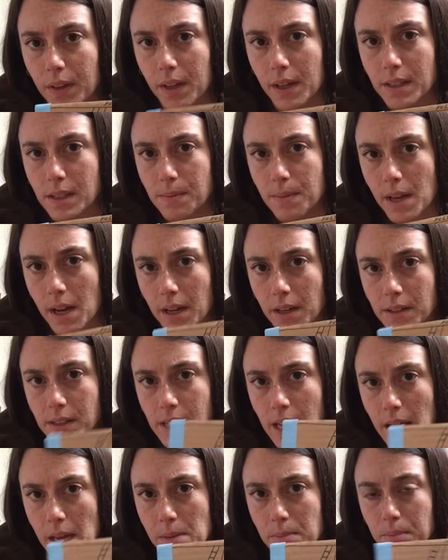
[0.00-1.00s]
It's made out of
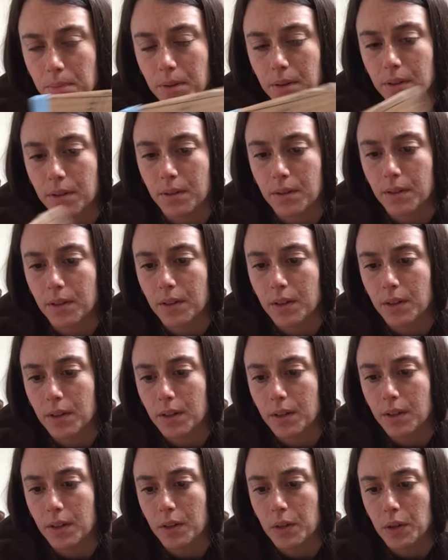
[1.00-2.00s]
tape
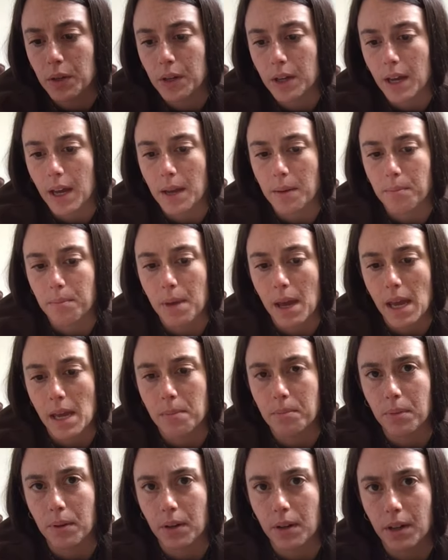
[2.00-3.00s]
and
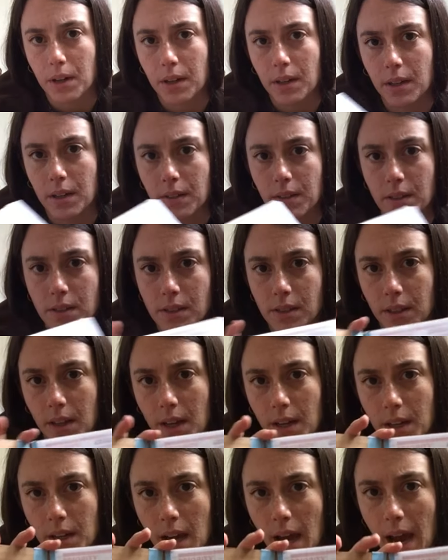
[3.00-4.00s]
paper. There's a
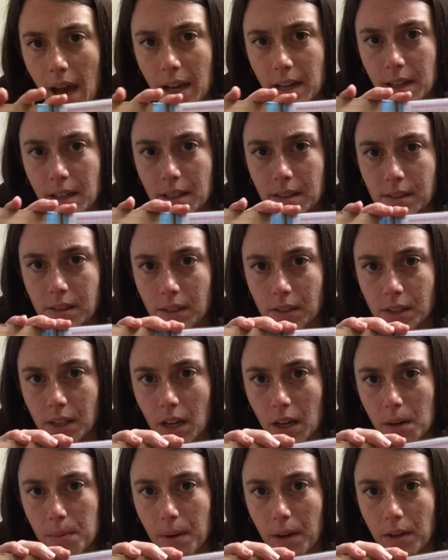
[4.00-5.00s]
lot of add-ins I'll
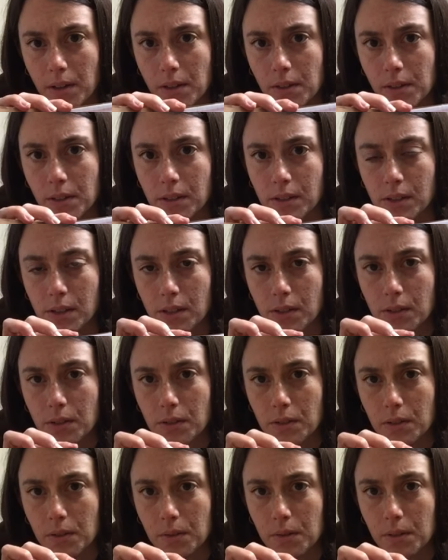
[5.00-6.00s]
talk about you can
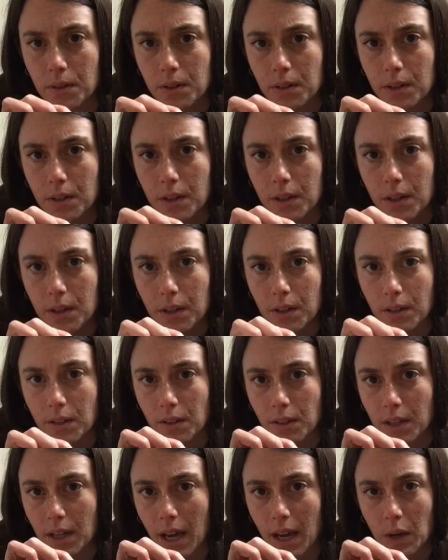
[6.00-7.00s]
do.
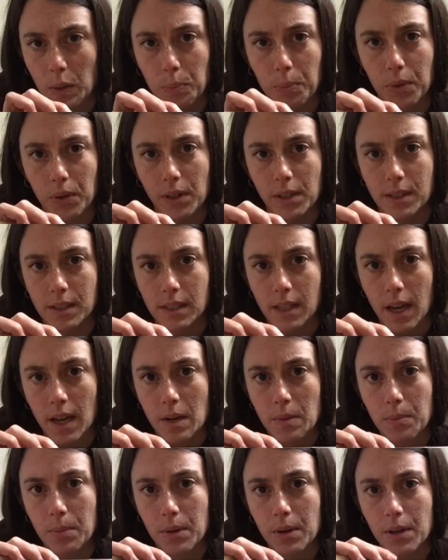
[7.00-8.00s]
You can add a book inside
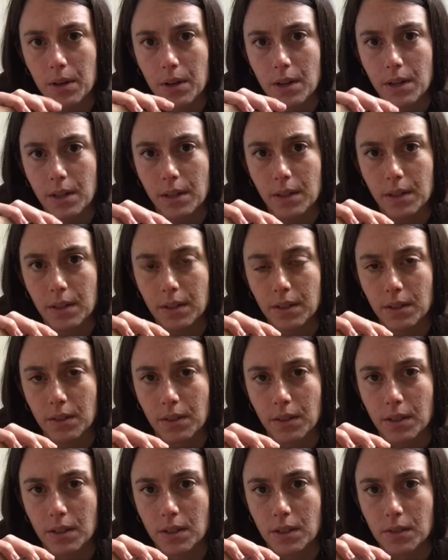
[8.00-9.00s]
a book. You
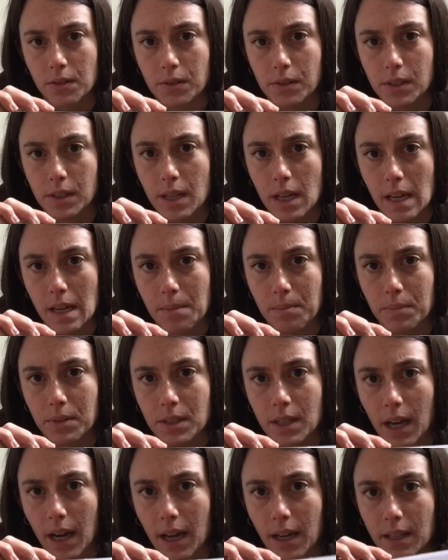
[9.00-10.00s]
can use tape
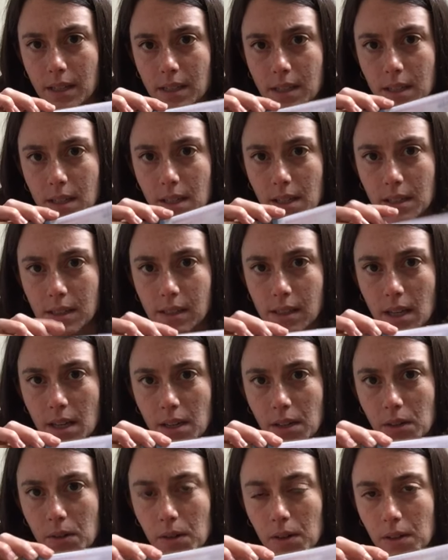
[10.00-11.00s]
to add to the
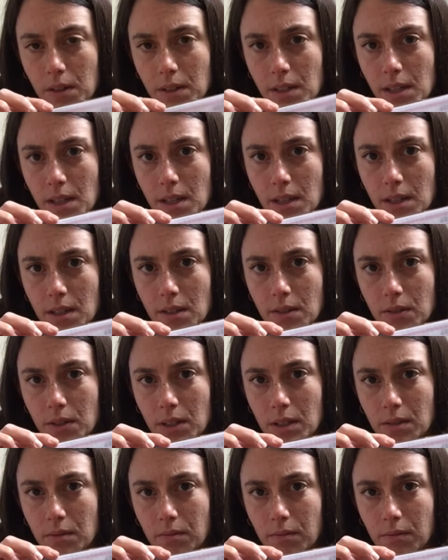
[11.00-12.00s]
aesthetic quality. You
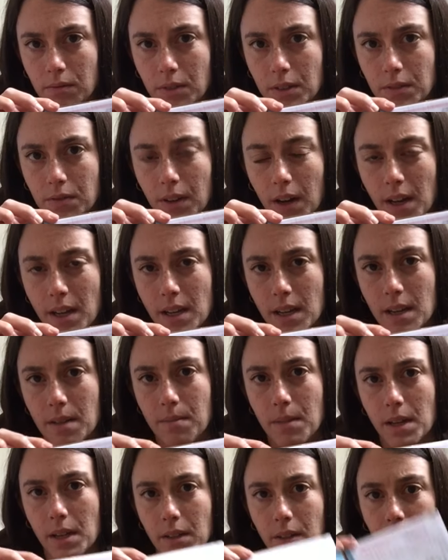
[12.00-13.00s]
can refine it and
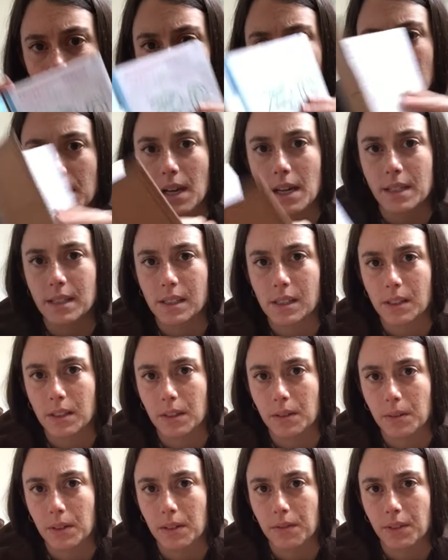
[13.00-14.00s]
make it a little bit
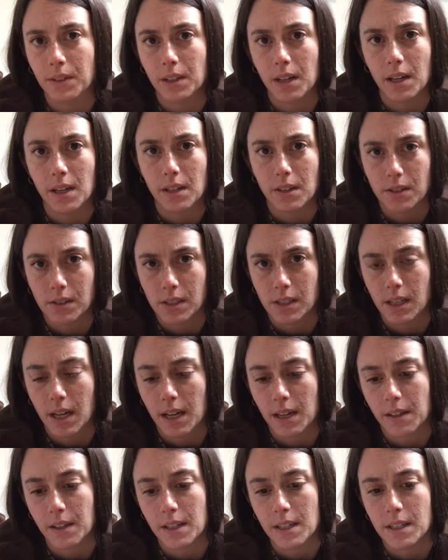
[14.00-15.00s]
nicer, whatever kind of your
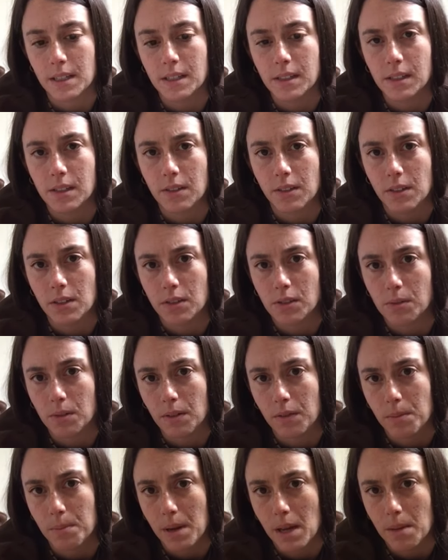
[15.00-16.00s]
style is. You can use
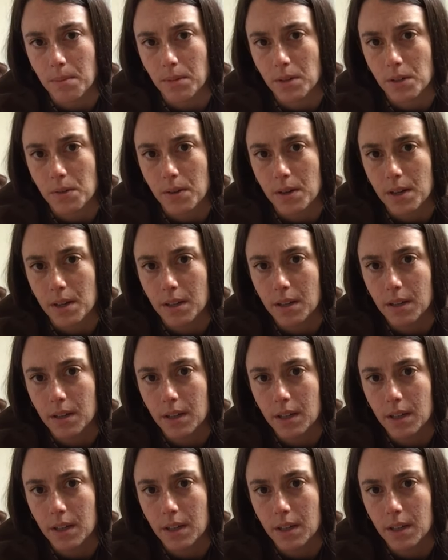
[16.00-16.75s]
whatever paper you want.